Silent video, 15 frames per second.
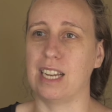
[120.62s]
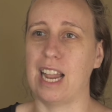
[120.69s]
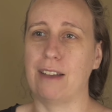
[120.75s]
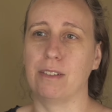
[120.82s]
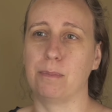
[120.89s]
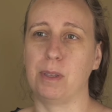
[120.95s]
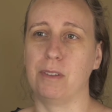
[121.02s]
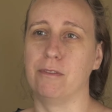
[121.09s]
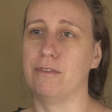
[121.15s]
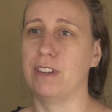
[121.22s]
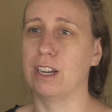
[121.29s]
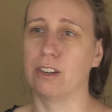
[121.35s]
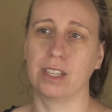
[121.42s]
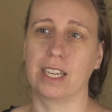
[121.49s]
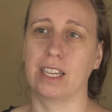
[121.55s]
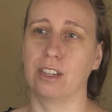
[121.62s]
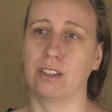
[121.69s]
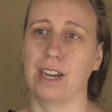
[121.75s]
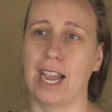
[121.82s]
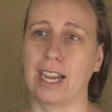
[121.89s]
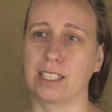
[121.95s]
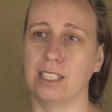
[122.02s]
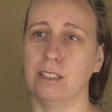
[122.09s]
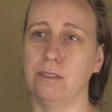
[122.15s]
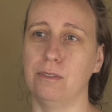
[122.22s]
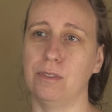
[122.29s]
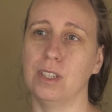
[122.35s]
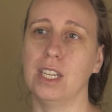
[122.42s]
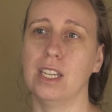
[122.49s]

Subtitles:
and have it be very interactive.